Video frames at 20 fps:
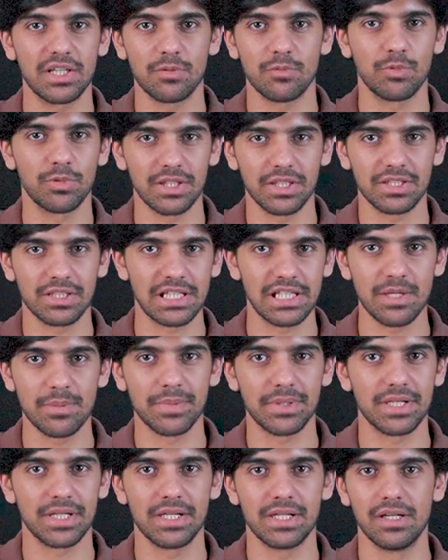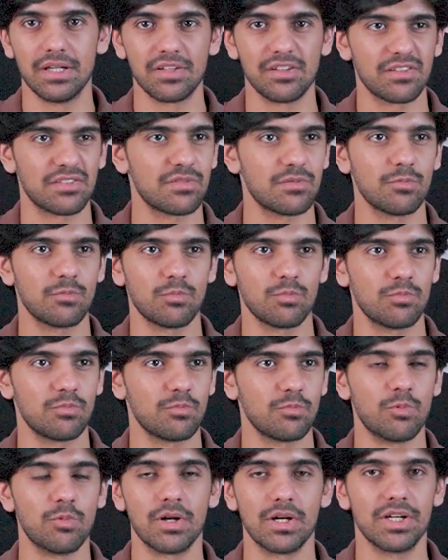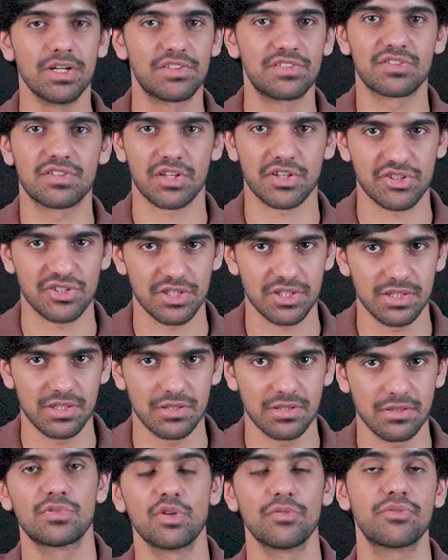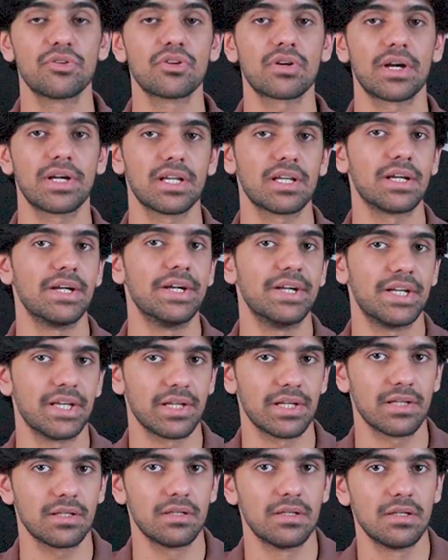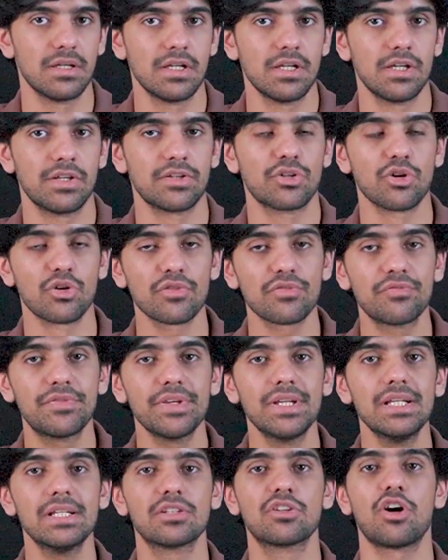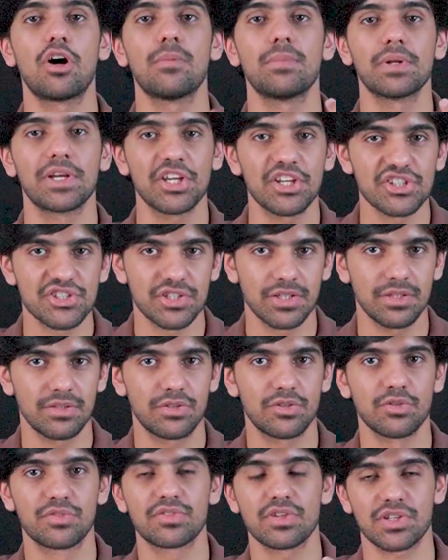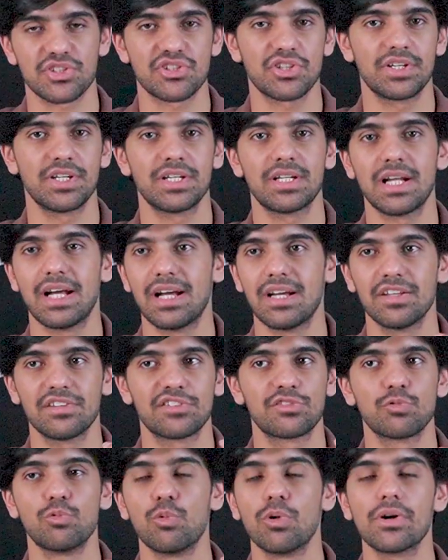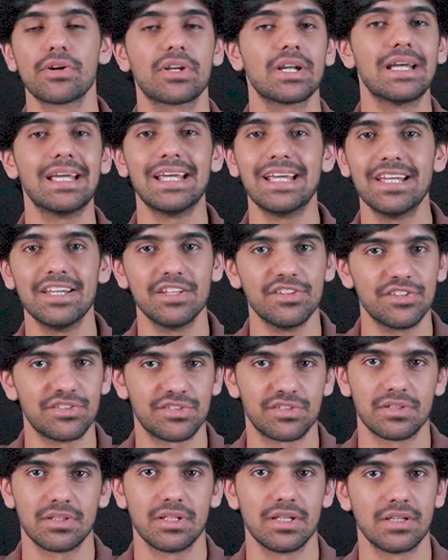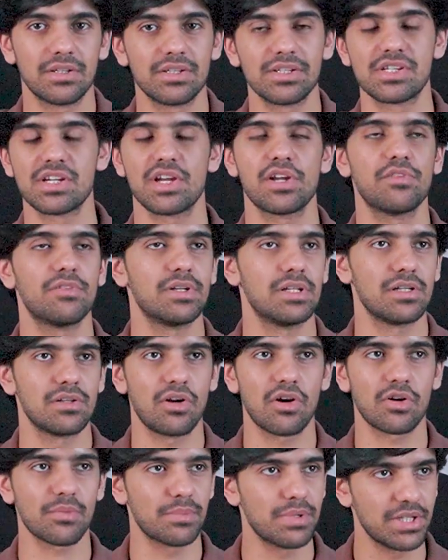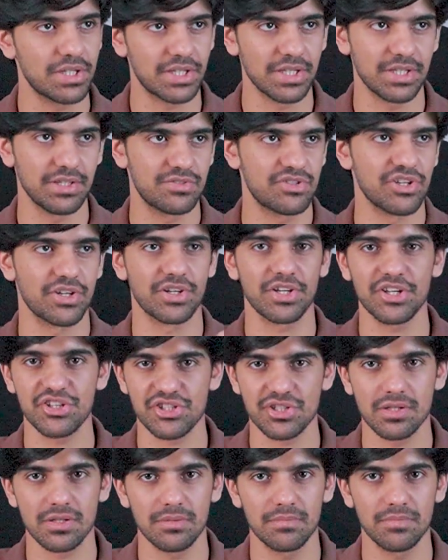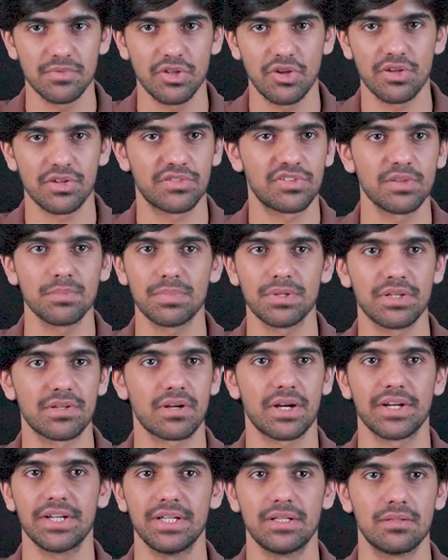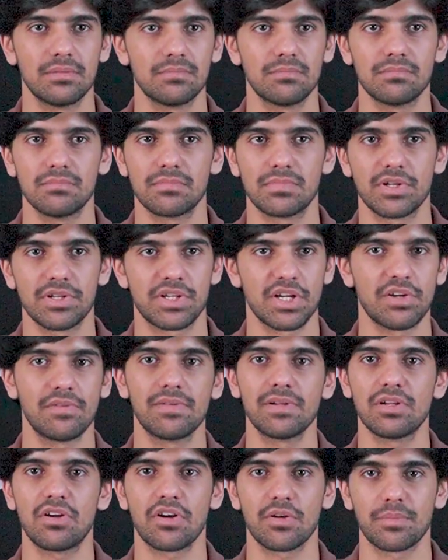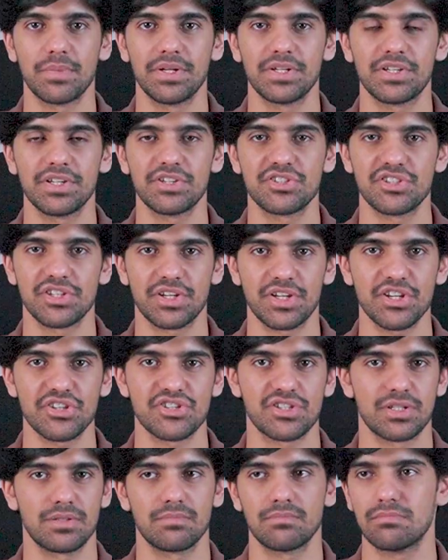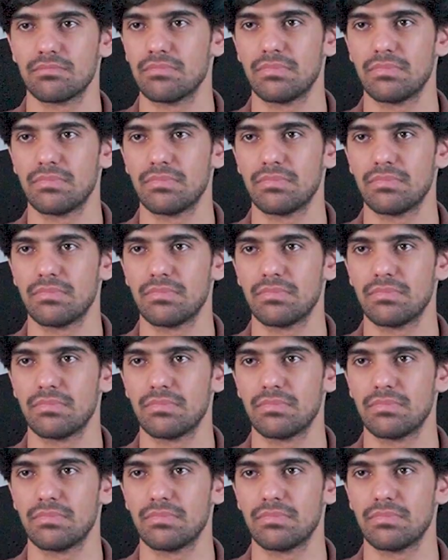them within their limited word structure. So if you're writing a heading, don't feel the obligation to structure it as what is retrieval augmented generation. You can simply write retrieval augmented generation